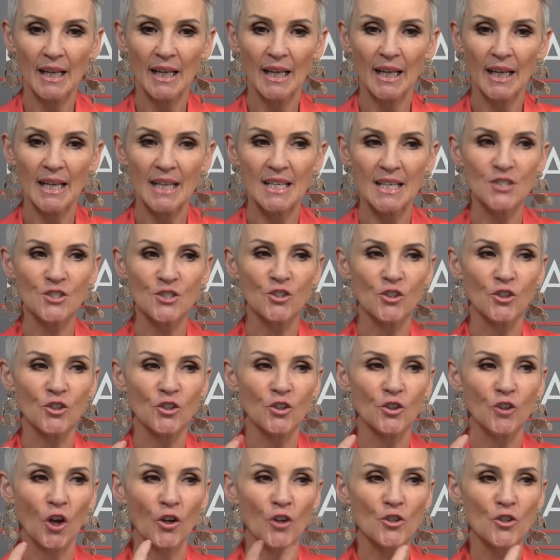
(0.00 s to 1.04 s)
is
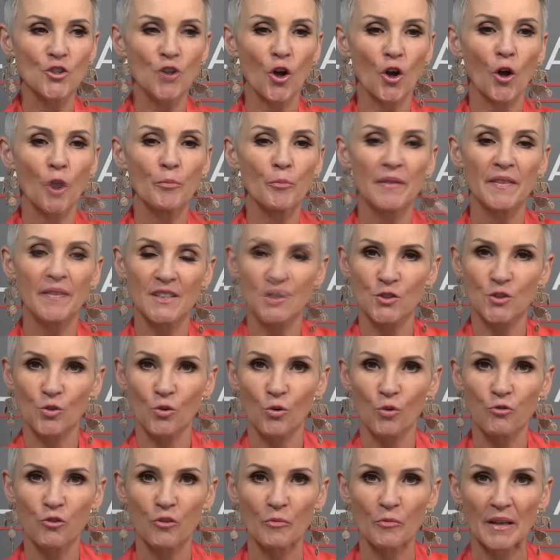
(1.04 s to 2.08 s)
going to open this door
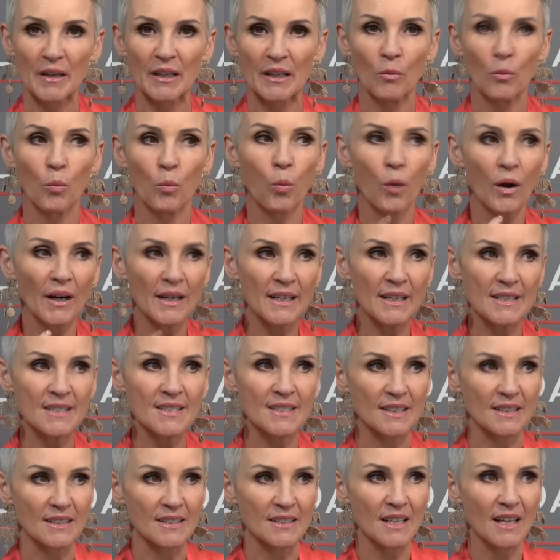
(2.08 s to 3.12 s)
for me? What is
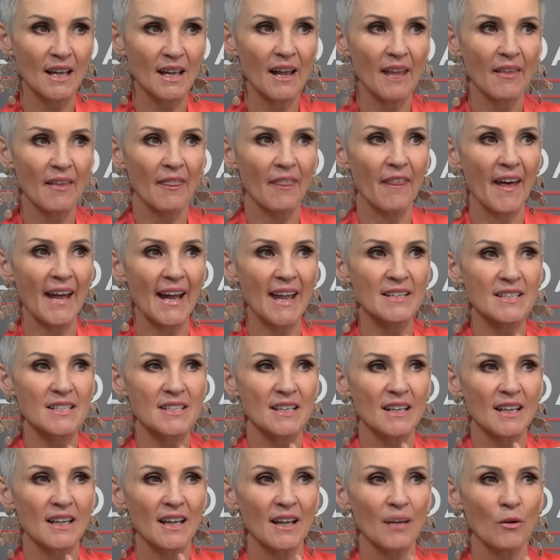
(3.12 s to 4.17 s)
it that
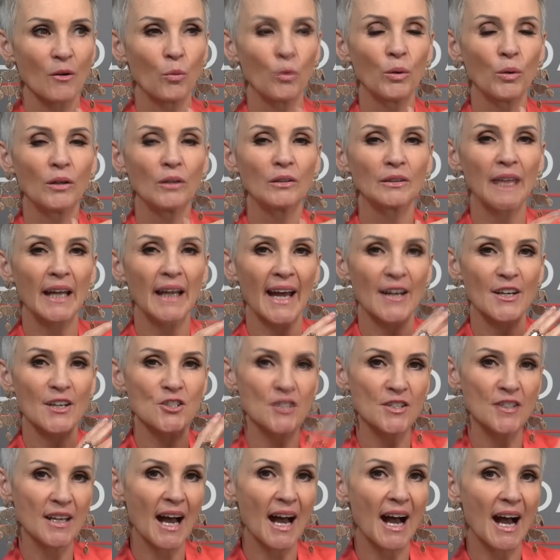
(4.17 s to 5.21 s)
will catch
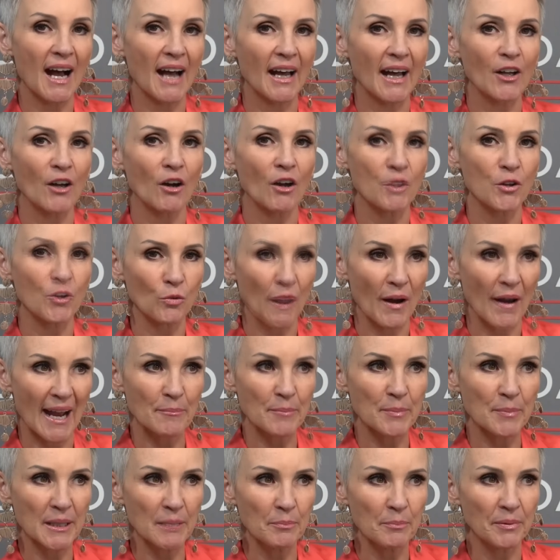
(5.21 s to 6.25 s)
the eye of the right
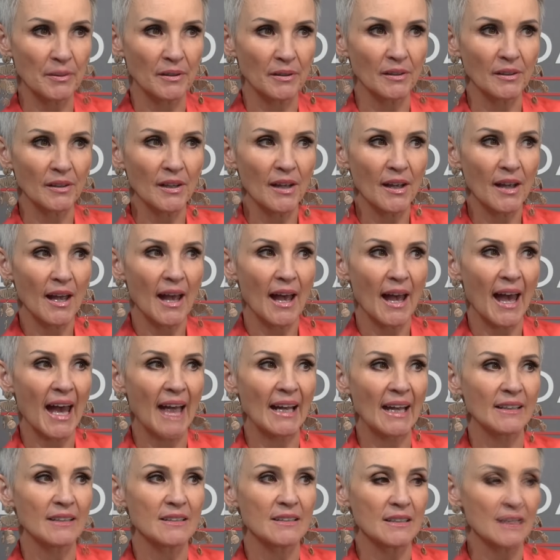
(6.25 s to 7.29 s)
people
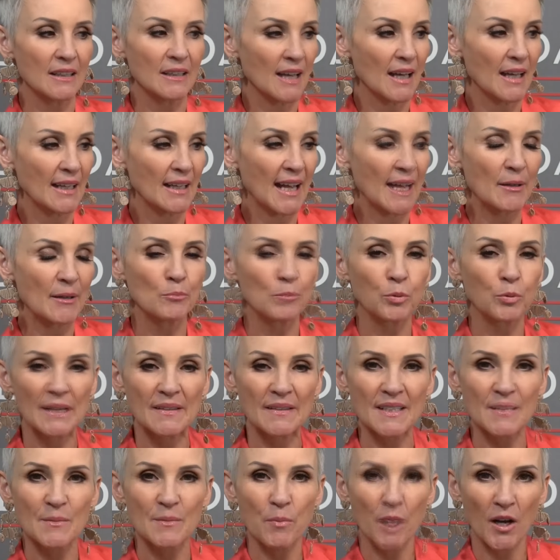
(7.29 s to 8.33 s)
and bring
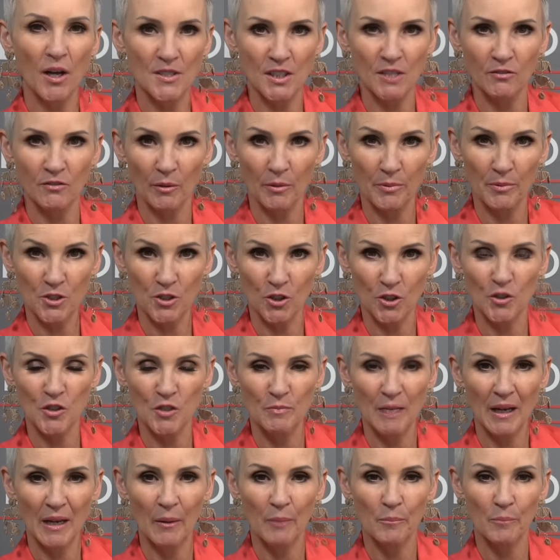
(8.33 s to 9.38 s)
this positive opportunity
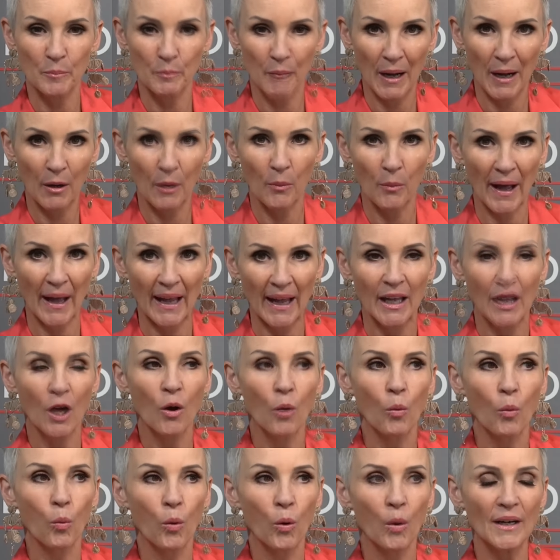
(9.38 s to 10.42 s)
my way?
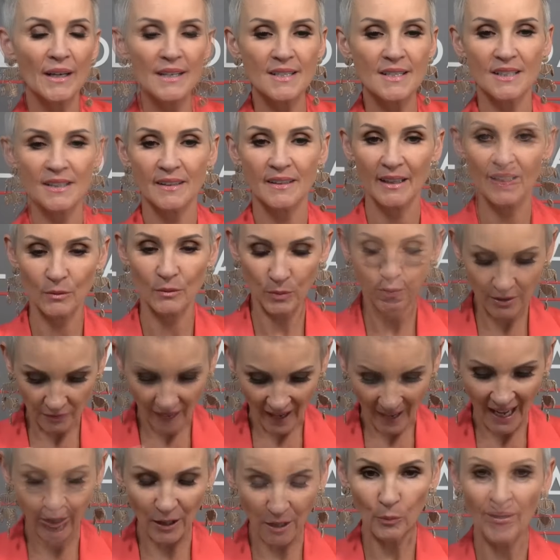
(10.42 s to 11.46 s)
What is it that if
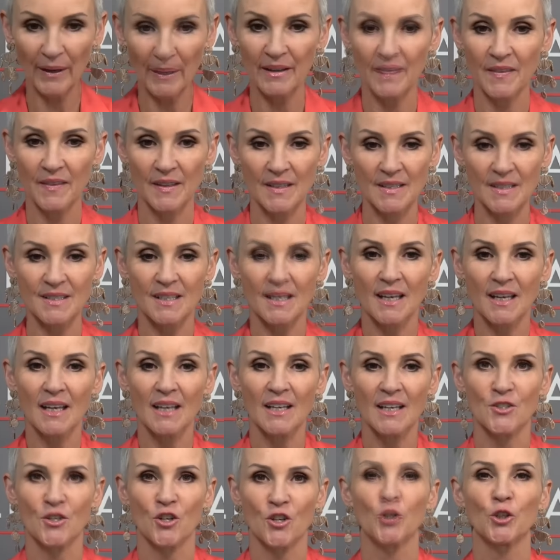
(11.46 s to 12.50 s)
I wear this
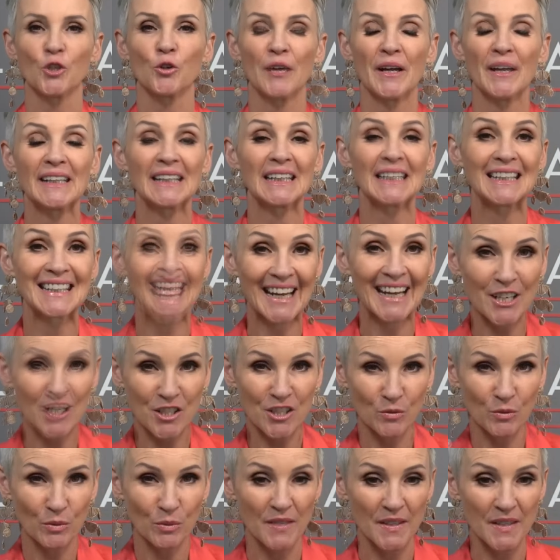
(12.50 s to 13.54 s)
is going to create connection
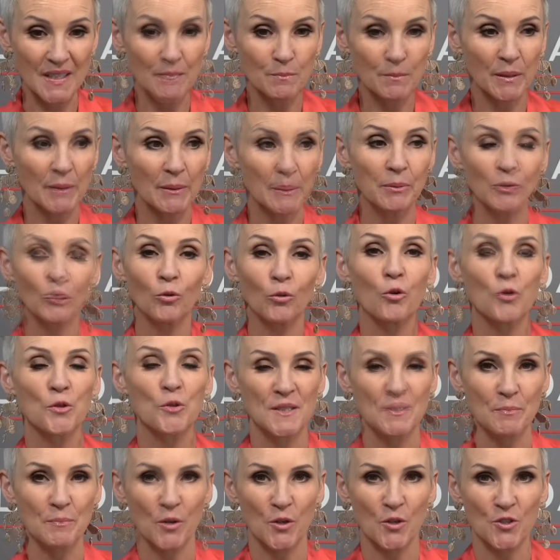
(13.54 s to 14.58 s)
with these people or this
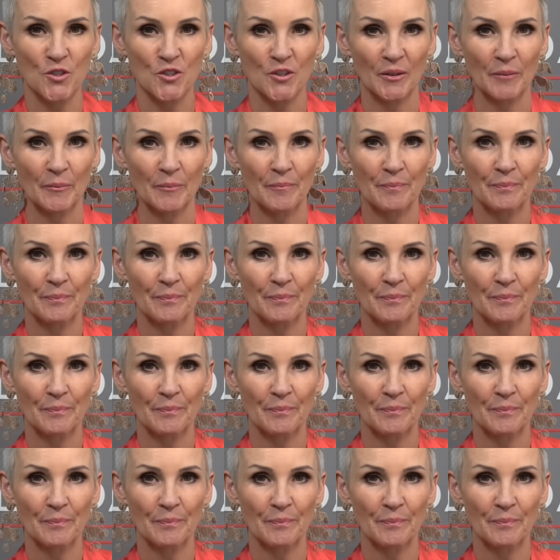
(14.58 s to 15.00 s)
person?